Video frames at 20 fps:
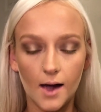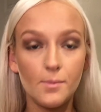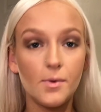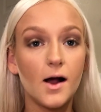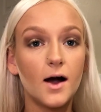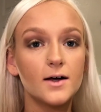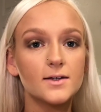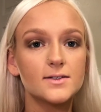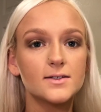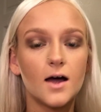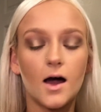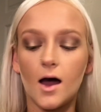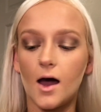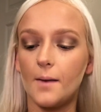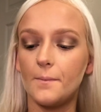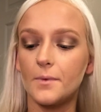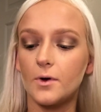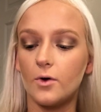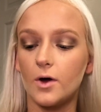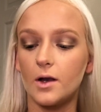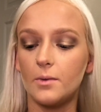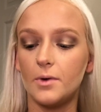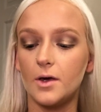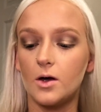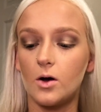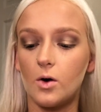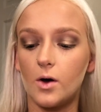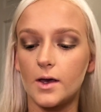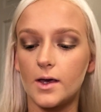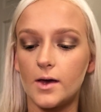eyebrows, I'm going to be
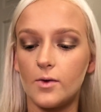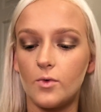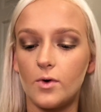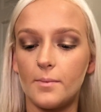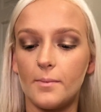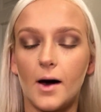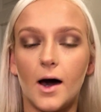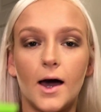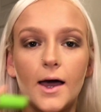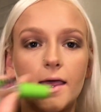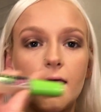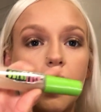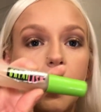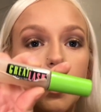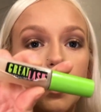going in with my